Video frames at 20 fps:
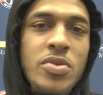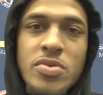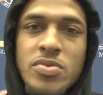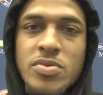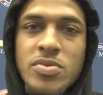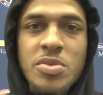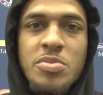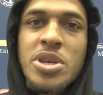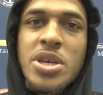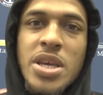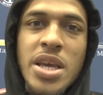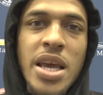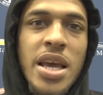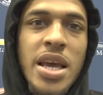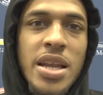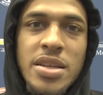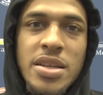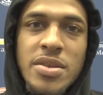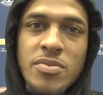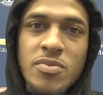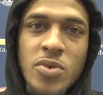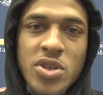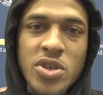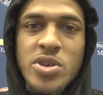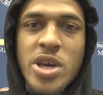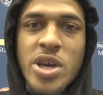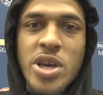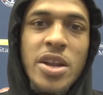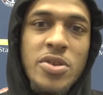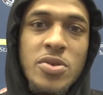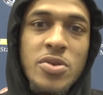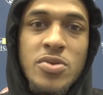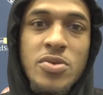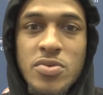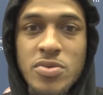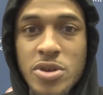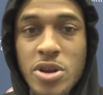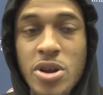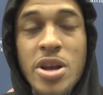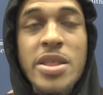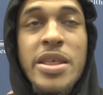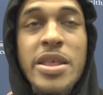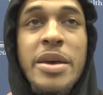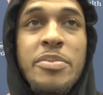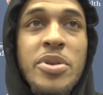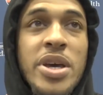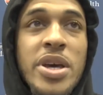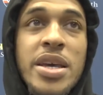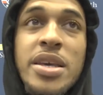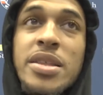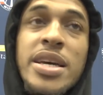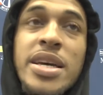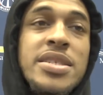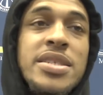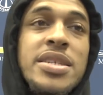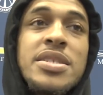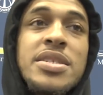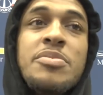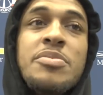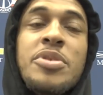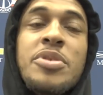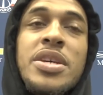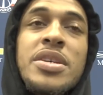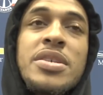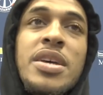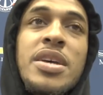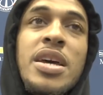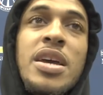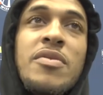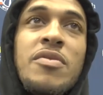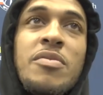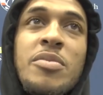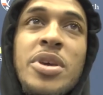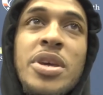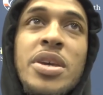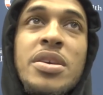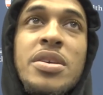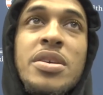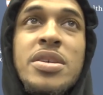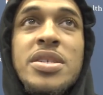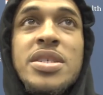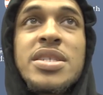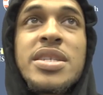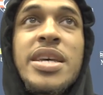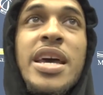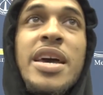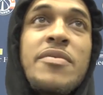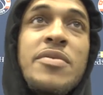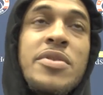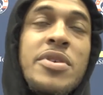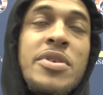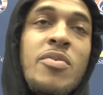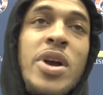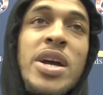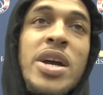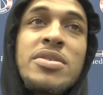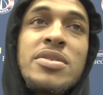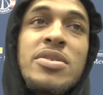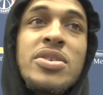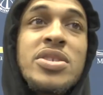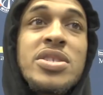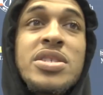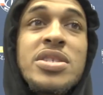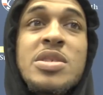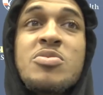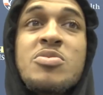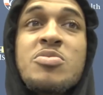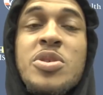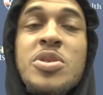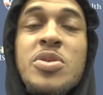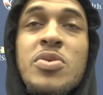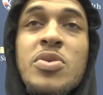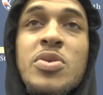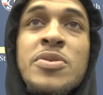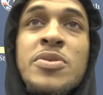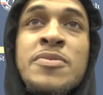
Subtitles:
to be at and what you got to do during that play. That's just the biggest thing for me, and just having them right there and just helping me through it.